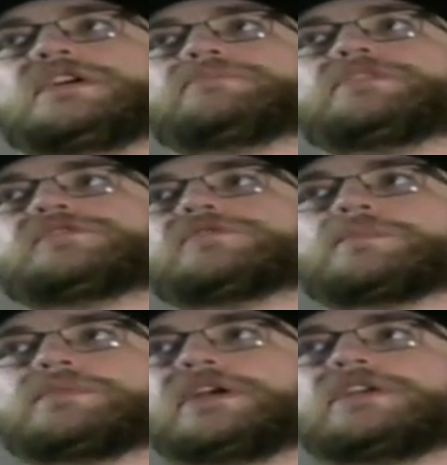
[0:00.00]
the uh,
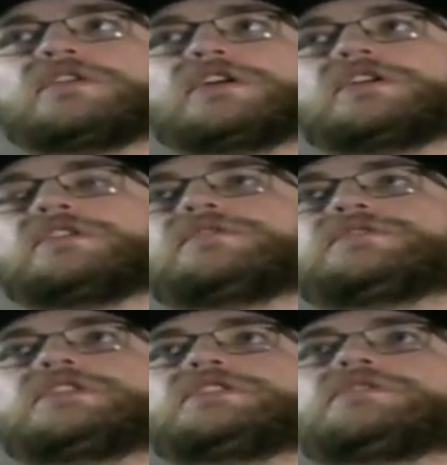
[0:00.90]
Prehistoric
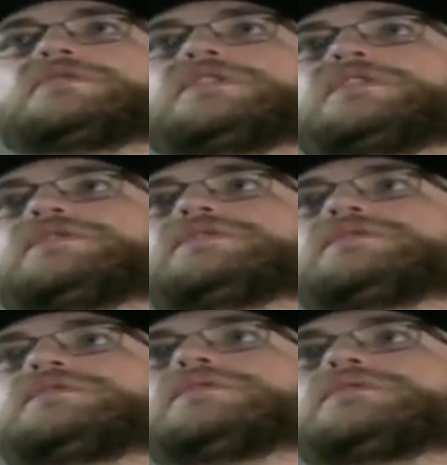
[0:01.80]
Playground, and there
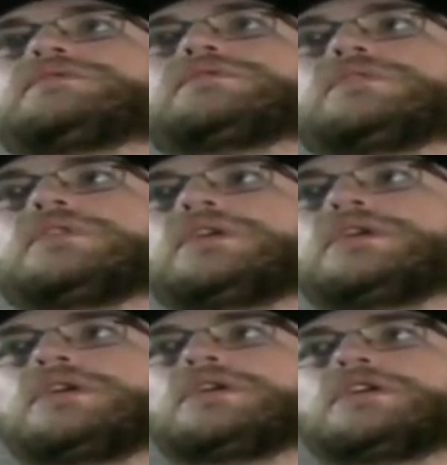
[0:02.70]
was
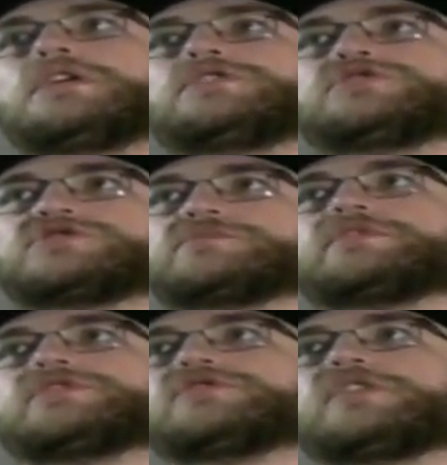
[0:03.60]

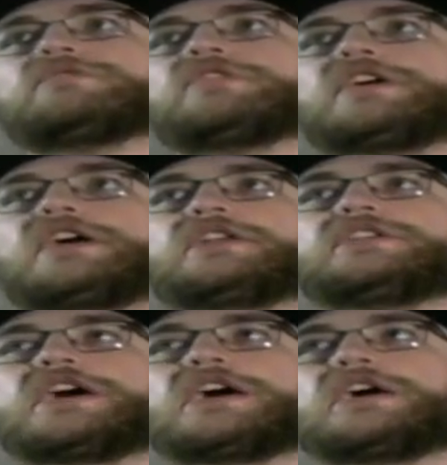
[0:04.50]
Gingerbread
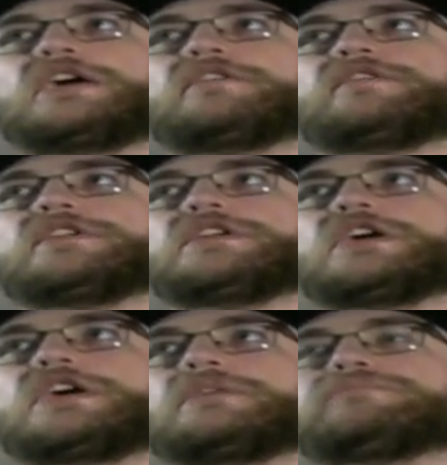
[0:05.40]
Joyride, uh,
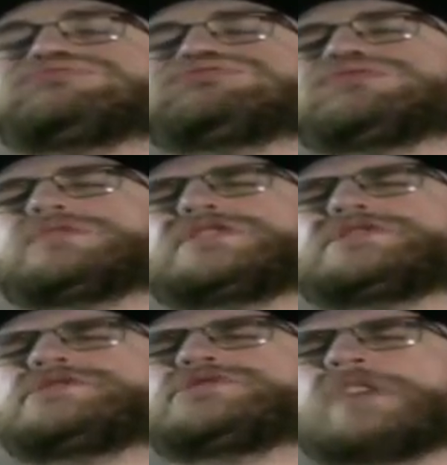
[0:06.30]
the uh,
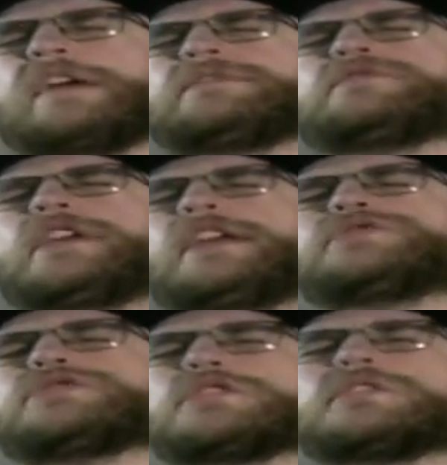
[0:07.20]
Drive Through
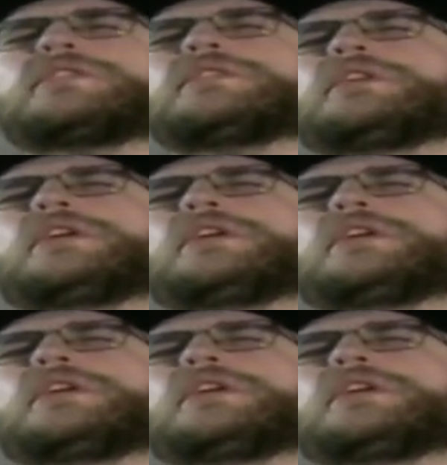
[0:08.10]
Danger.